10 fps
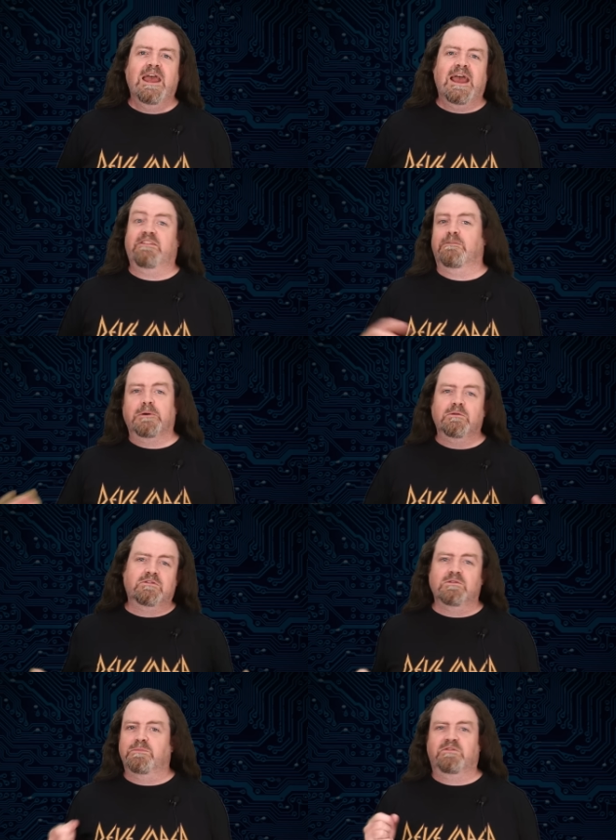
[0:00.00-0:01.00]
as
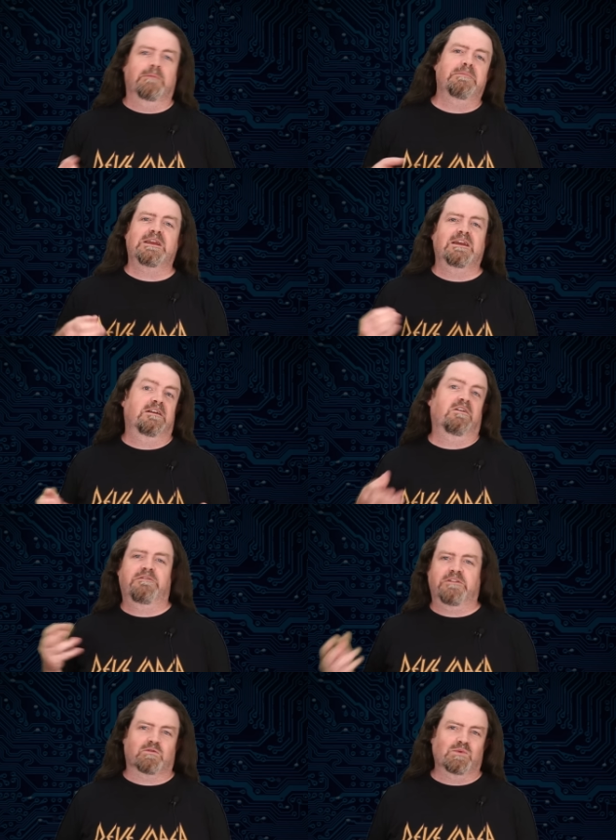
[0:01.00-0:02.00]
opposed to somebody in an
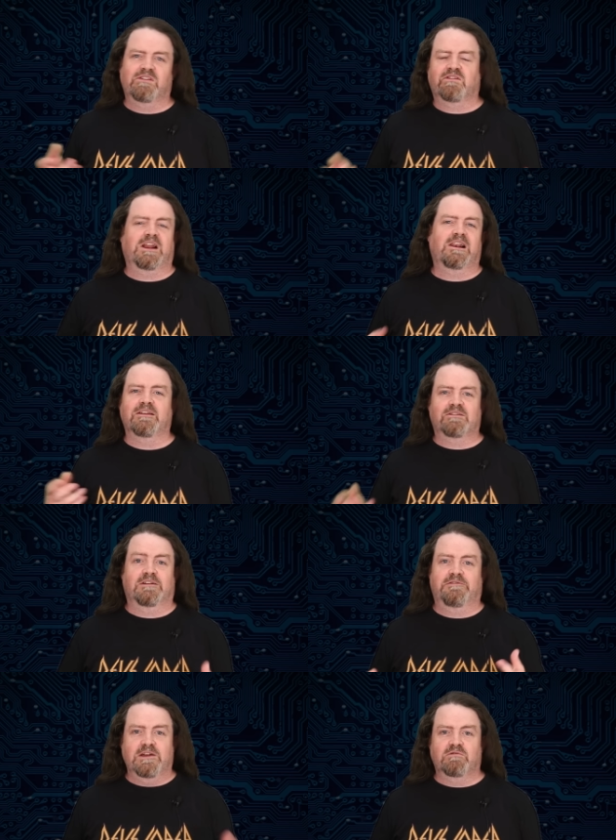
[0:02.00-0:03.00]
office recycling
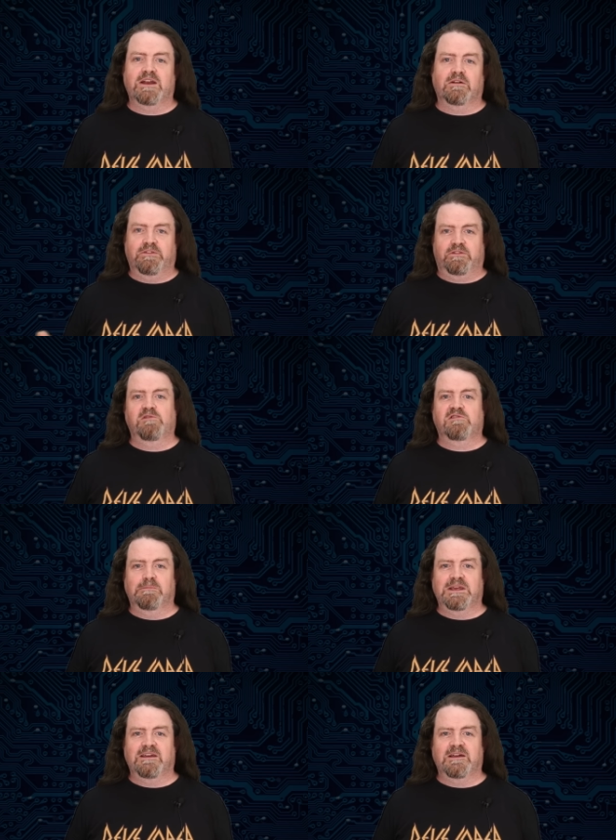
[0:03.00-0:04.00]
stuff they read on social
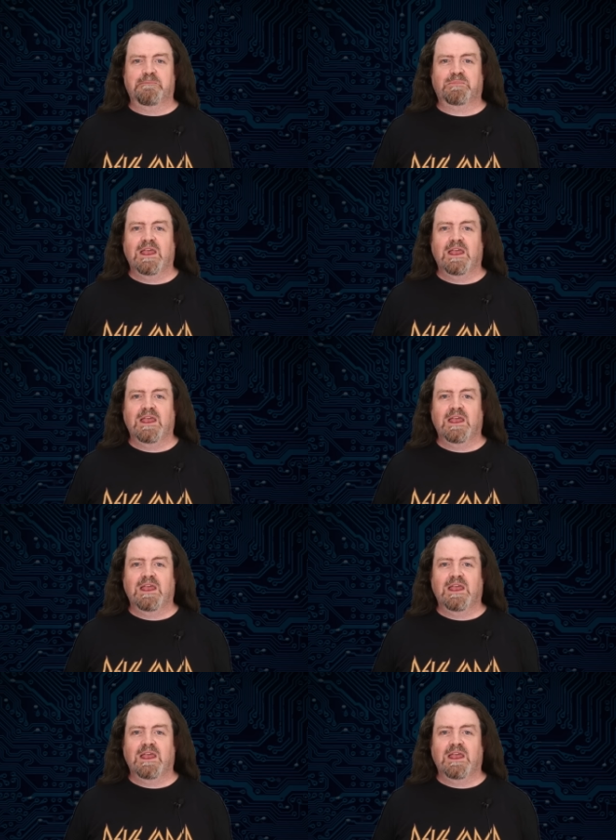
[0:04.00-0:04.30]
media?